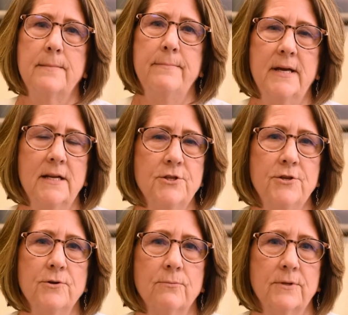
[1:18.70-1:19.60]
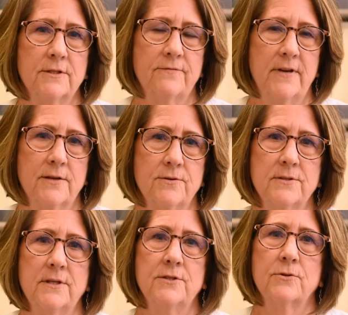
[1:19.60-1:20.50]
Managing your risk
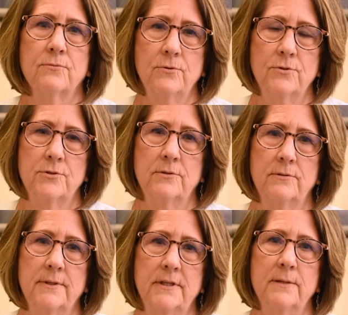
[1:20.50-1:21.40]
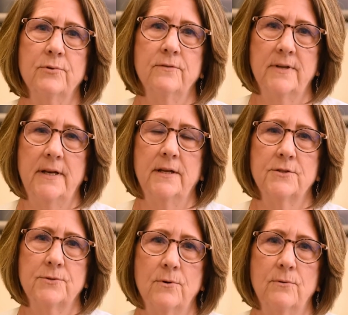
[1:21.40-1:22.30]
factors is crucial in preventing a
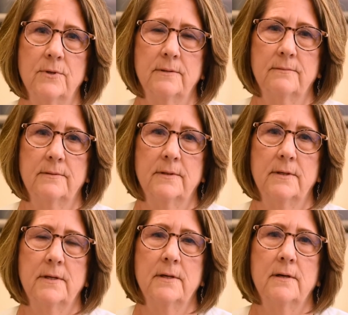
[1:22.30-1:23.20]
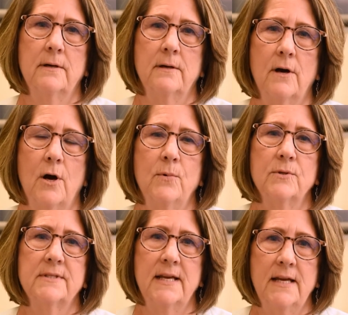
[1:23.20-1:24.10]
stroke.
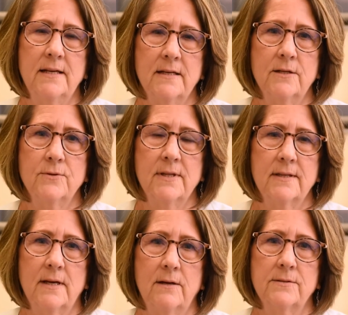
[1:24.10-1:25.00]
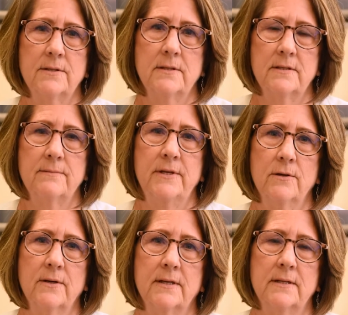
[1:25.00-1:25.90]
Almost 800,000
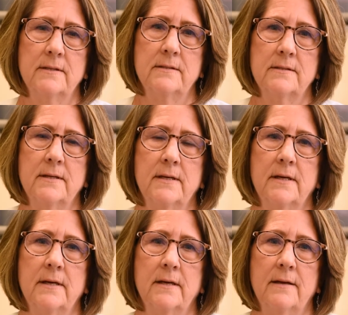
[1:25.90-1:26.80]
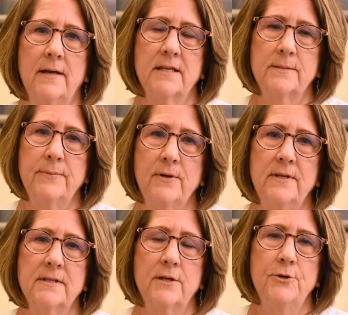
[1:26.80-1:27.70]
Americans
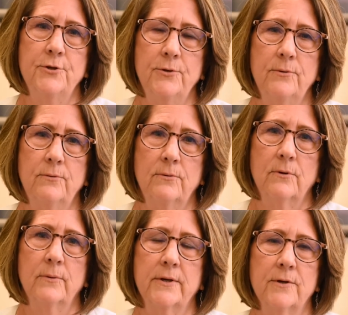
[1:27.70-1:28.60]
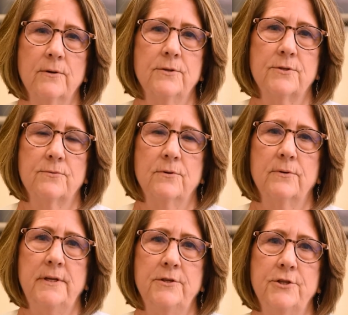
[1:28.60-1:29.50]
experience a new or recurrent
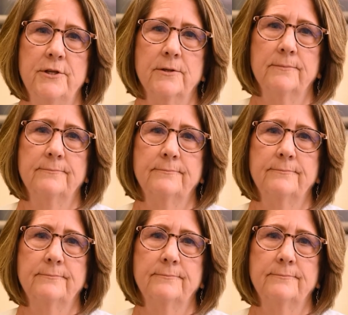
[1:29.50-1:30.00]
stroke each year.